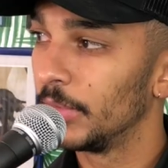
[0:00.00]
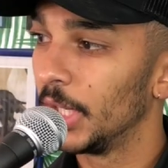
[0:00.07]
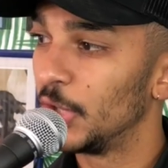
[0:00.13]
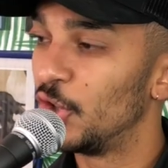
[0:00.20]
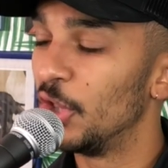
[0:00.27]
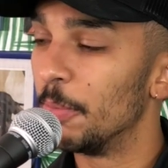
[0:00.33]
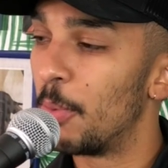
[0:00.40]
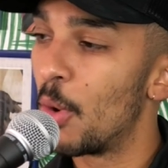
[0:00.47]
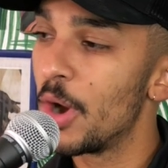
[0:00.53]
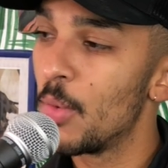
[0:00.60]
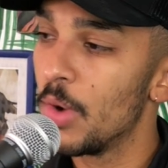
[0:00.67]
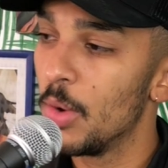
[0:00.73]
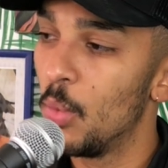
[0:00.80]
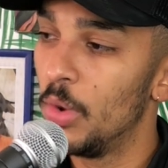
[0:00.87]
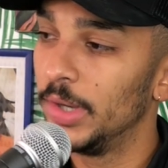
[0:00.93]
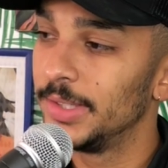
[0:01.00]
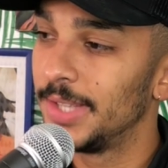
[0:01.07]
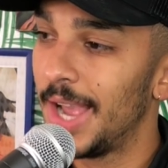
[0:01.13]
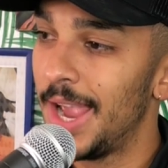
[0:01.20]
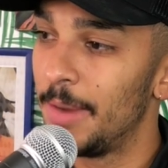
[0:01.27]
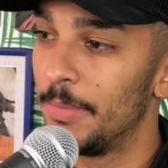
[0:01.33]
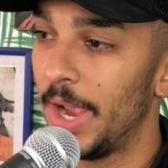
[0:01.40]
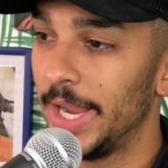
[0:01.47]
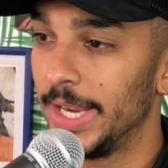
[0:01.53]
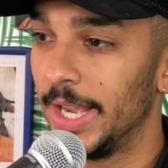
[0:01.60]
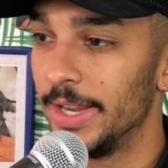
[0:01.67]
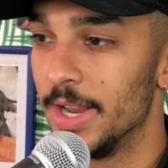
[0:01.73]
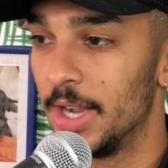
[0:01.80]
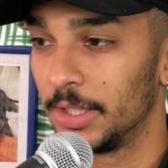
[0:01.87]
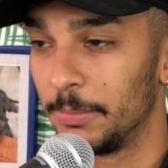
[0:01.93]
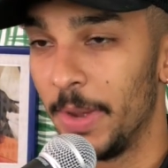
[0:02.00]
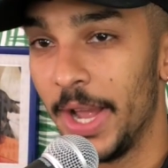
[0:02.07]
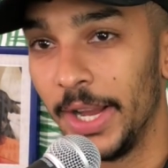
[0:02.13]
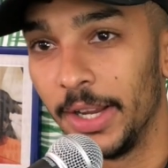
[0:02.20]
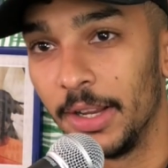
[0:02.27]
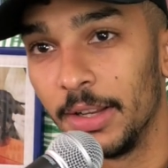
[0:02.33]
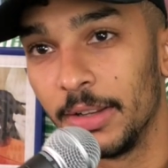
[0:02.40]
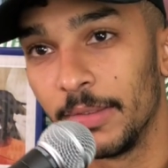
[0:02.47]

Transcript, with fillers: To the point where one time I got knocked back.